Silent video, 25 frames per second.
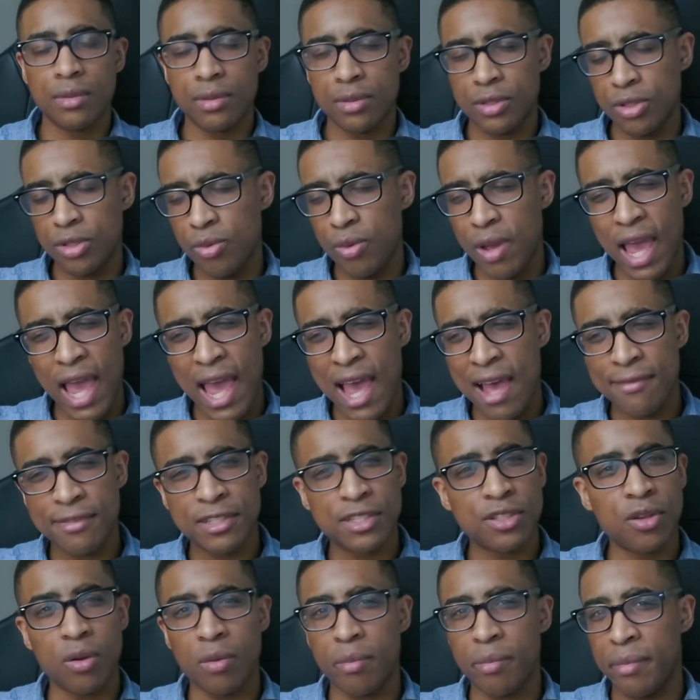Two
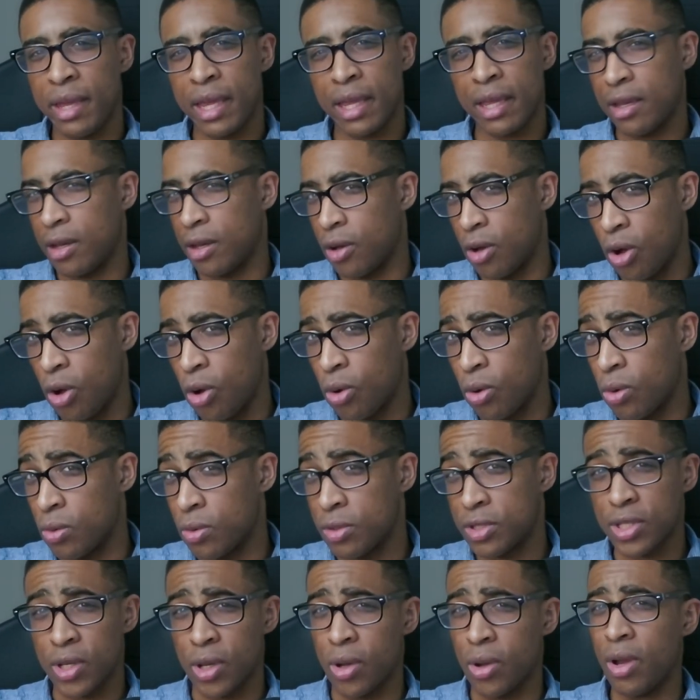halves don't make a whole,
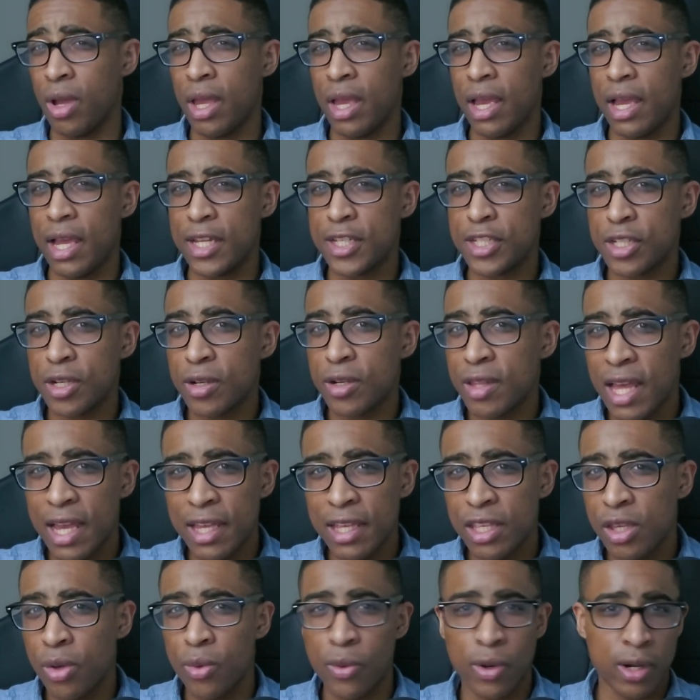so ensure
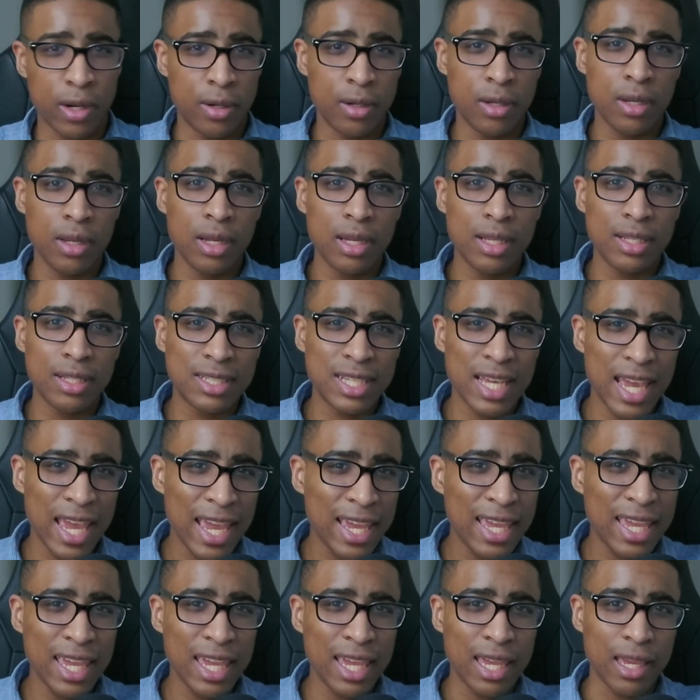that you are
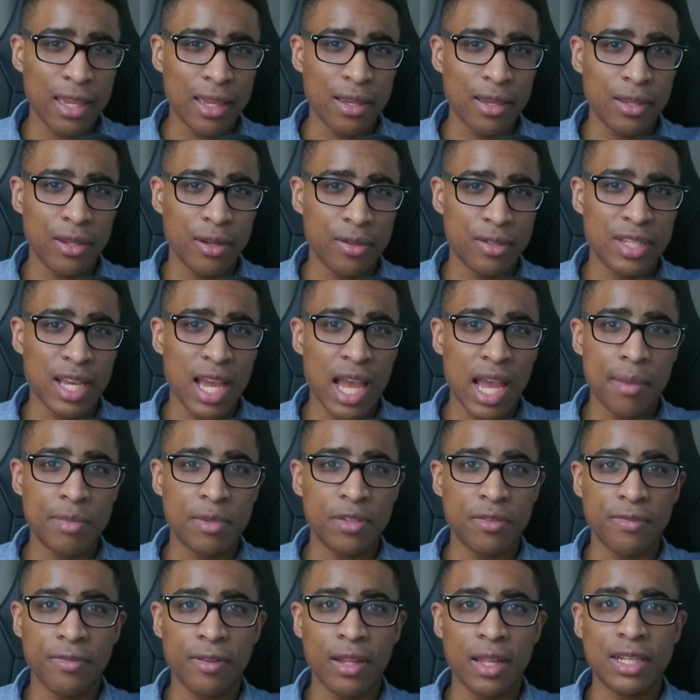taking your time
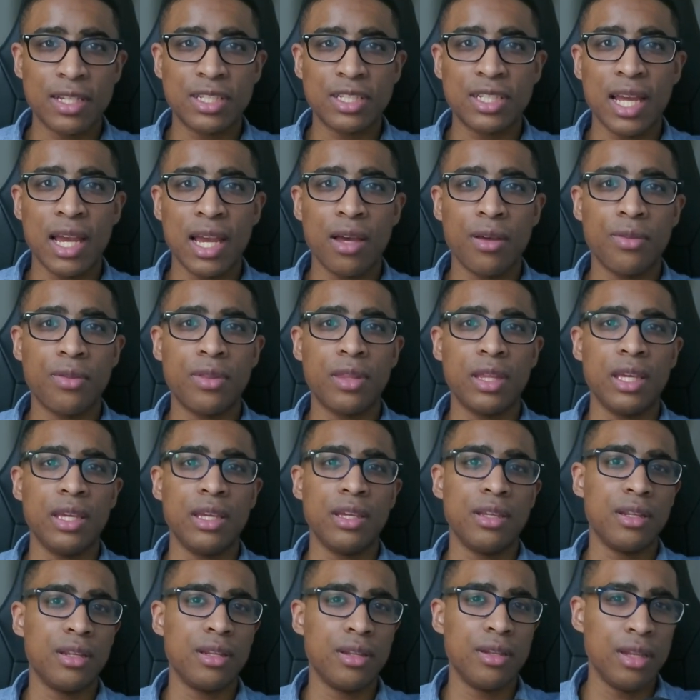to flesh out
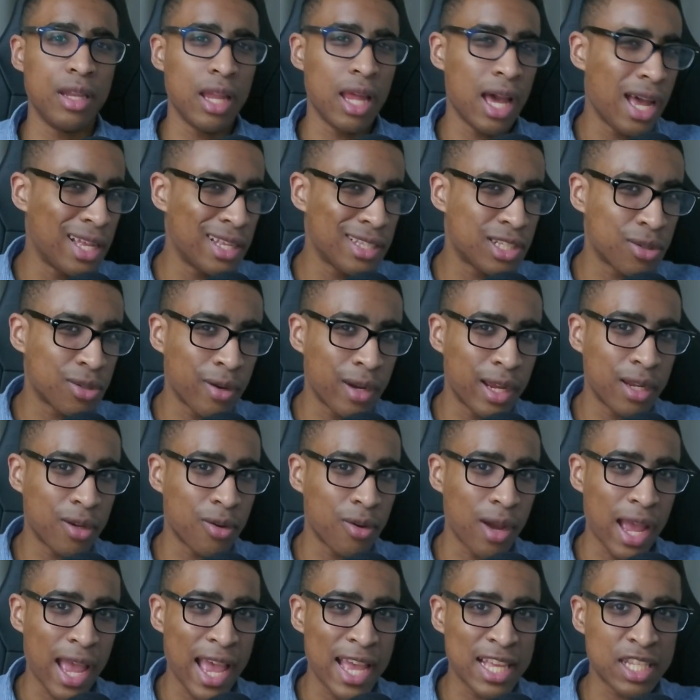the
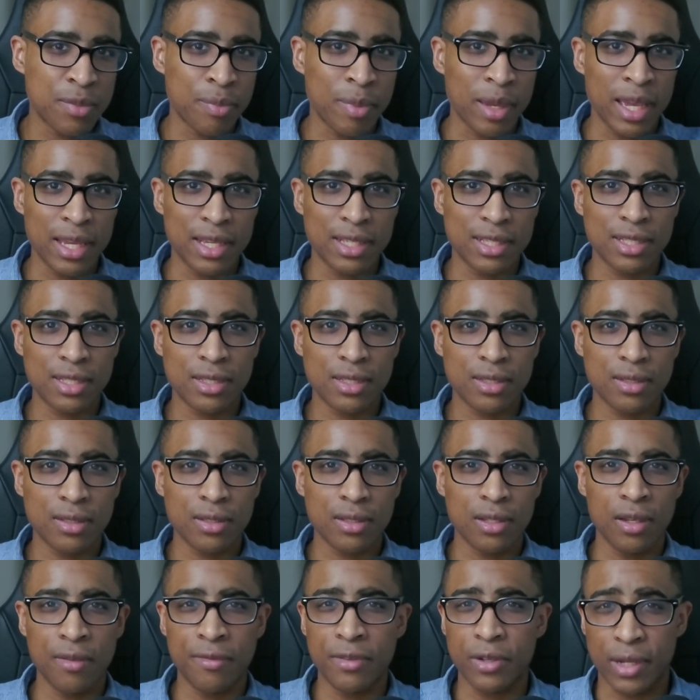non-tyrannical aspects
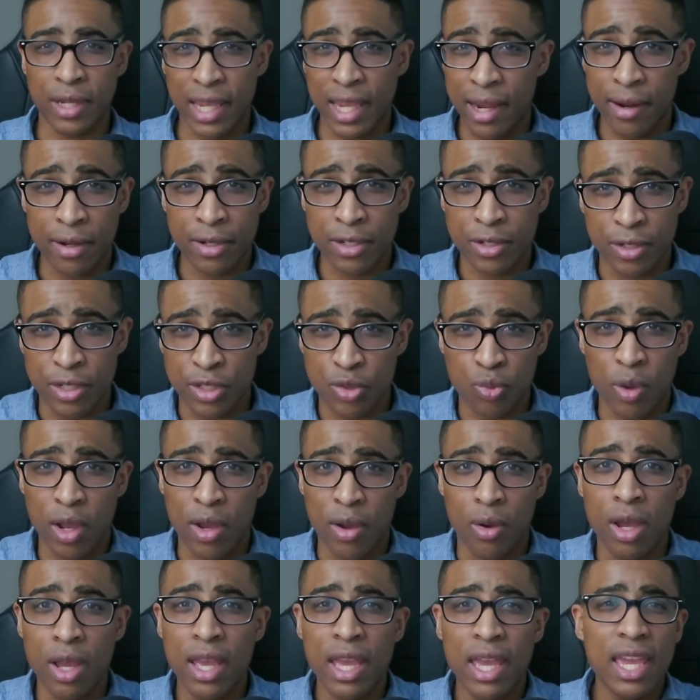of your character as
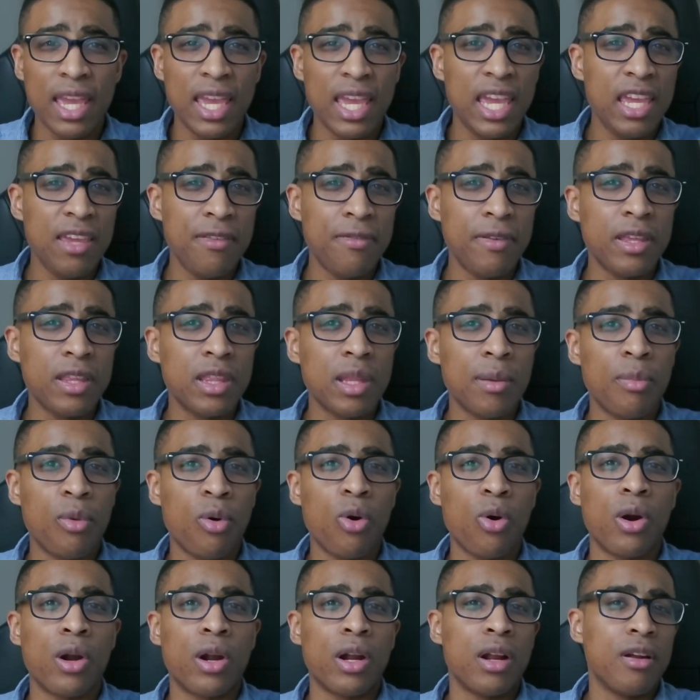well, heaving the
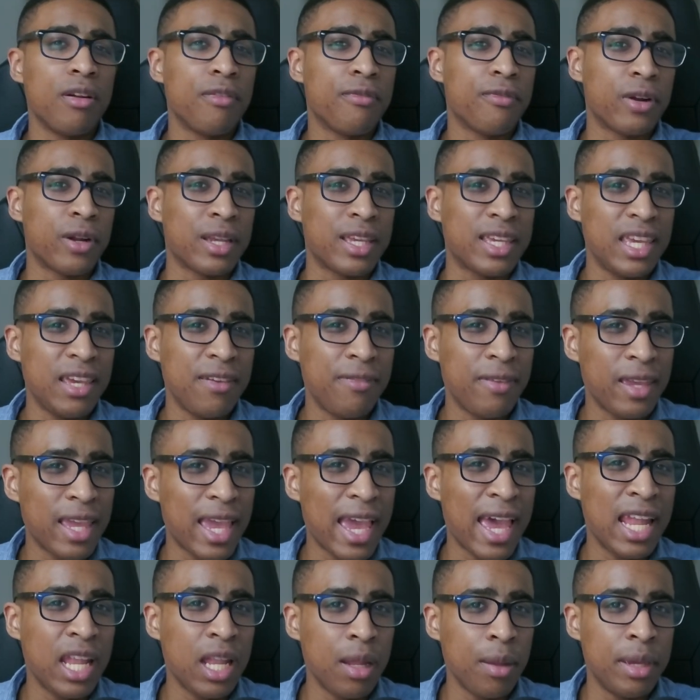more forgiving
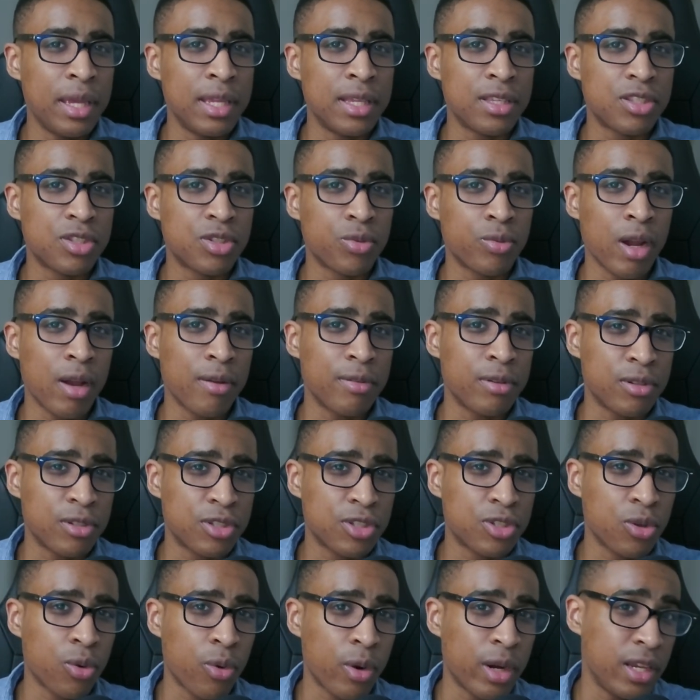elements throughout your
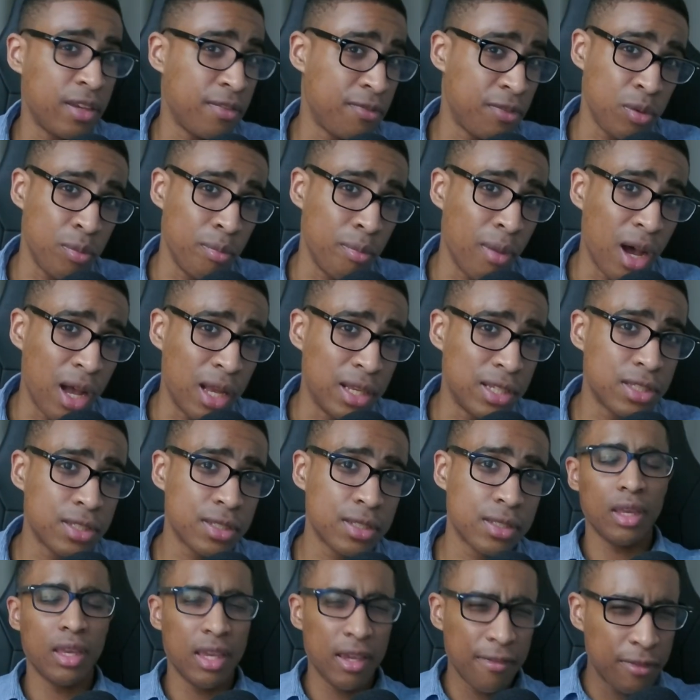story if you
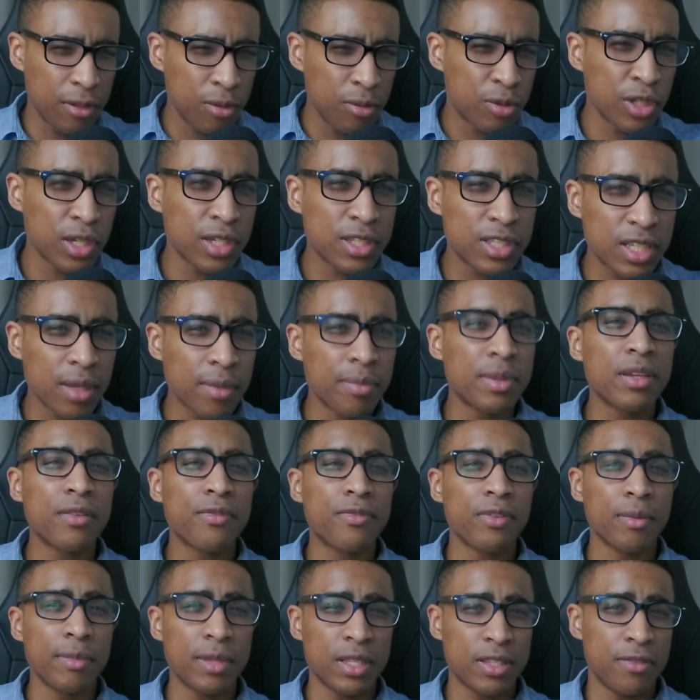must. If you took something
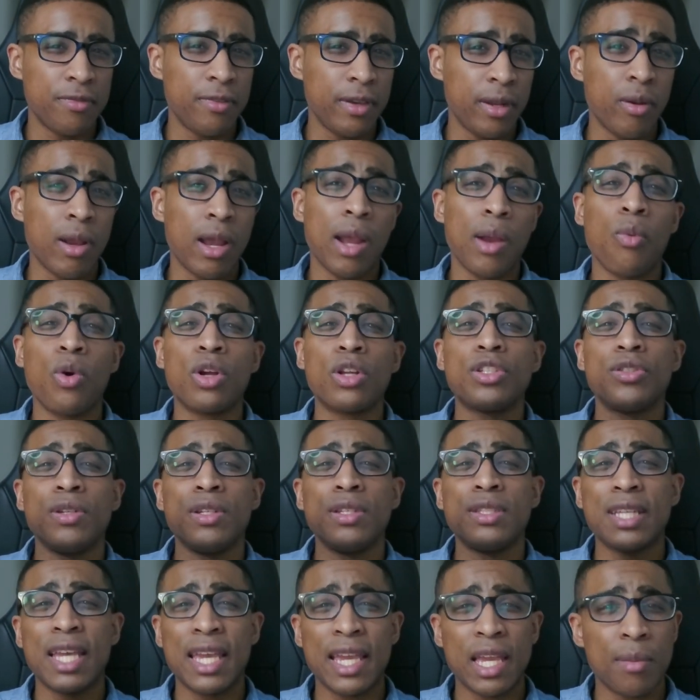from this video, I want you
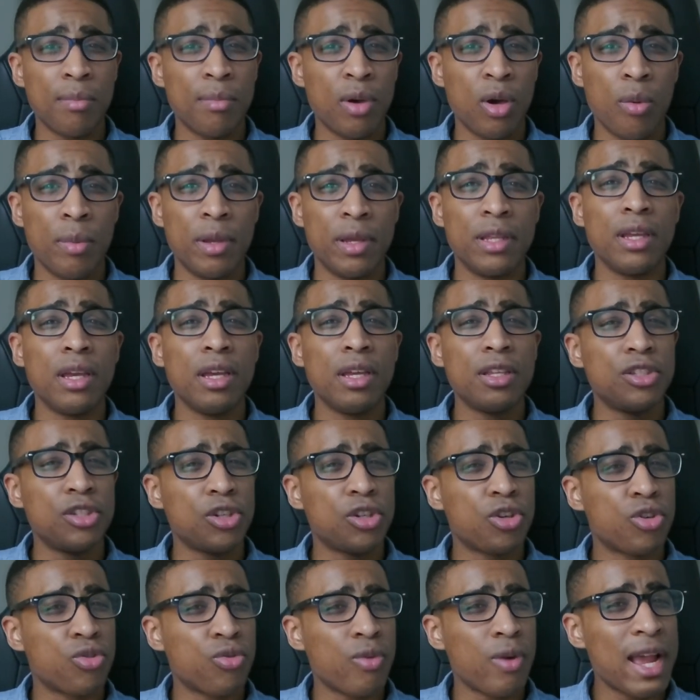to take a moment to
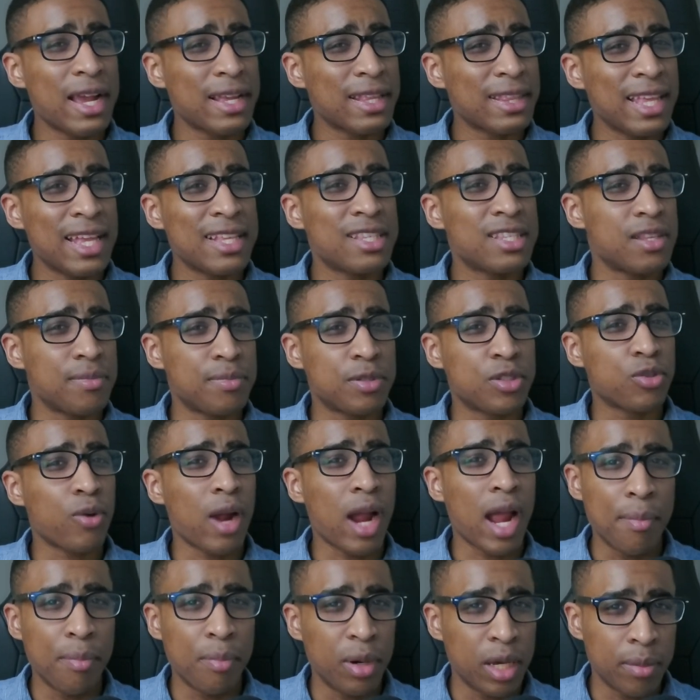crack that
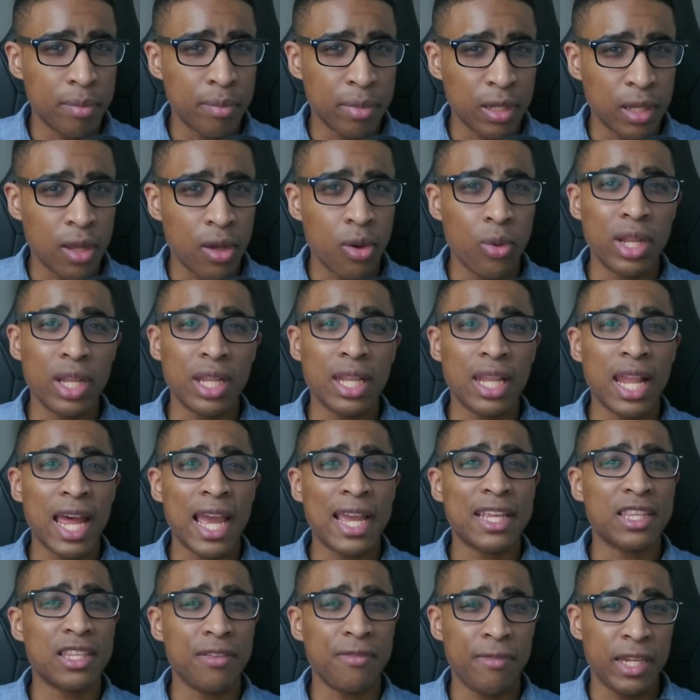subscribe button below and
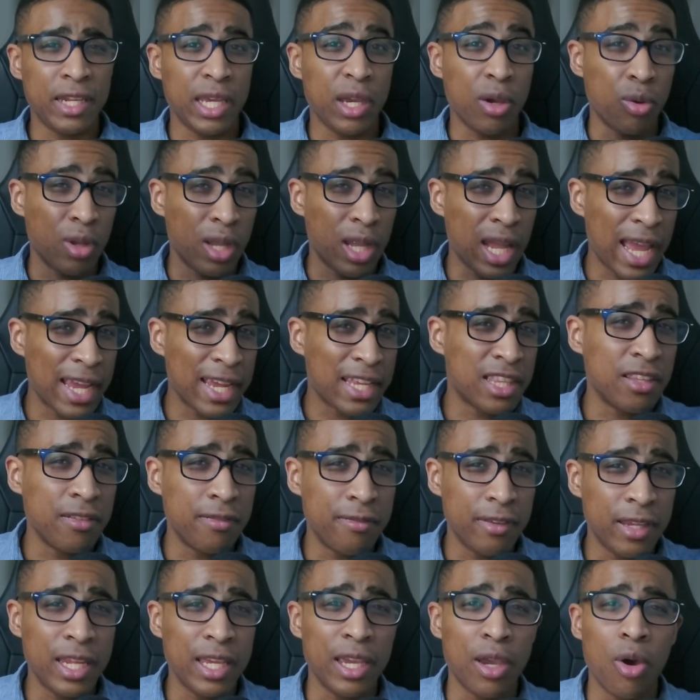like the video. Like the
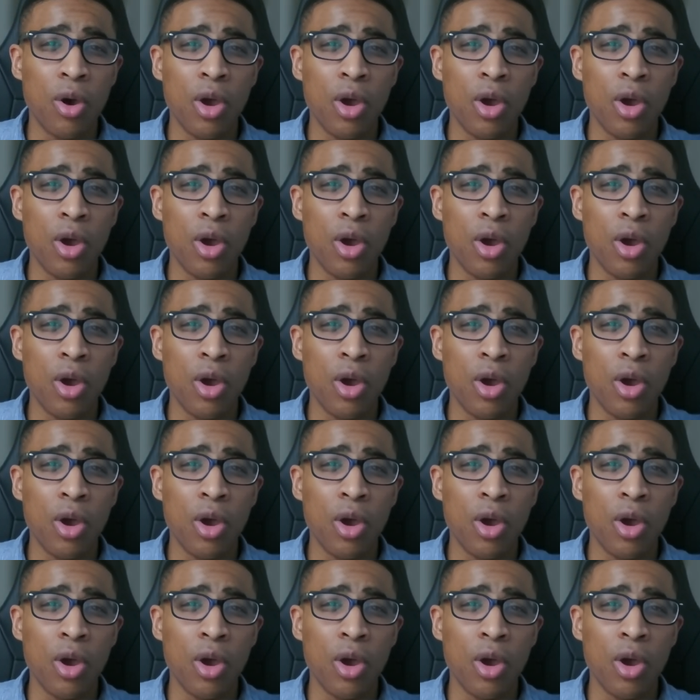video.